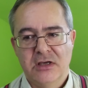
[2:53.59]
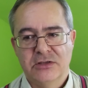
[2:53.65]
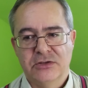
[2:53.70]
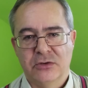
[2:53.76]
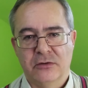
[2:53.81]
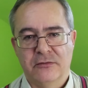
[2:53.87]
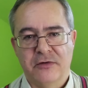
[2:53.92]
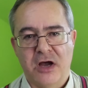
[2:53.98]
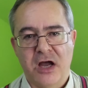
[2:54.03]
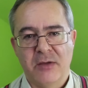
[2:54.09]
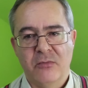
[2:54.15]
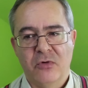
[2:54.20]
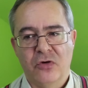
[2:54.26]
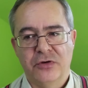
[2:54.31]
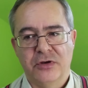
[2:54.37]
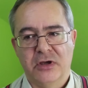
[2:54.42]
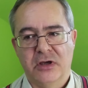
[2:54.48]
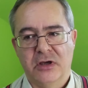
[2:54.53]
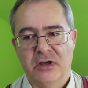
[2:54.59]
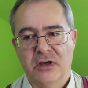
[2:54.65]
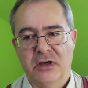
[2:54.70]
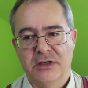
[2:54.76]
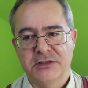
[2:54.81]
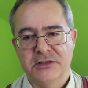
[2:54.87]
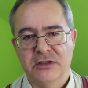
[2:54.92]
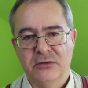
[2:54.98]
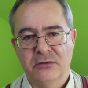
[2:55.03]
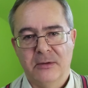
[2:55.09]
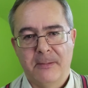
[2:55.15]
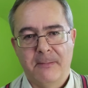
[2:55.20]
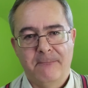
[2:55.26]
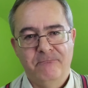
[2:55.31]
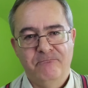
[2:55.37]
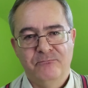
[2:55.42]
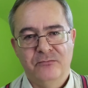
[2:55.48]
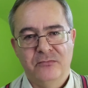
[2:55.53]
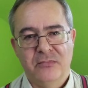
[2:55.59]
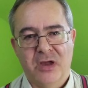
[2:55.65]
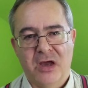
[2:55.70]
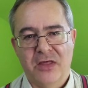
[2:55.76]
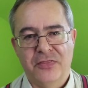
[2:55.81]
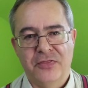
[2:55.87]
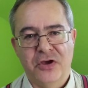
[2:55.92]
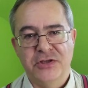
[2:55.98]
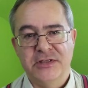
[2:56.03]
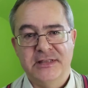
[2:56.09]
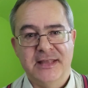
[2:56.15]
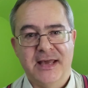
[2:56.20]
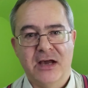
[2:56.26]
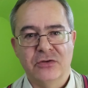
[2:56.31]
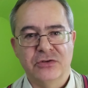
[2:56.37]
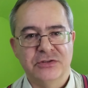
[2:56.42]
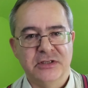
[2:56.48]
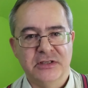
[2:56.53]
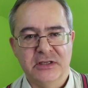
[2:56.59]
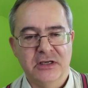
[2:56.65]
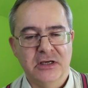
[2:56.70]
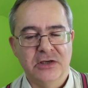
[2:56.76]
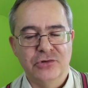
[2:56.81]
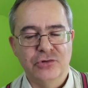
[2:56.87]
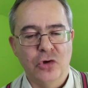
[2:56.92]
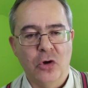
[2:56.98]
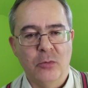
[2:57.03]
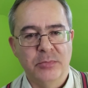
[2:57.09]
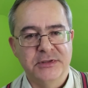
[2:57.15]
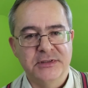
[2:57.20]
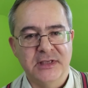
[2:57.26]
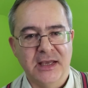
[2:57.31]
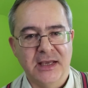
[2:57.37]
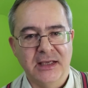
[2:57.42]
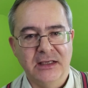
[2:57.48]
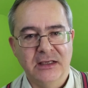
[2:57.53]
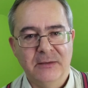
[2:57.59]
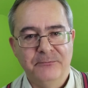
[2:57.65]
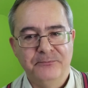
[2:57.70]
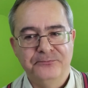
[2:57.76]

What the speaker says: So if I'm on a 30,000 a year job, say,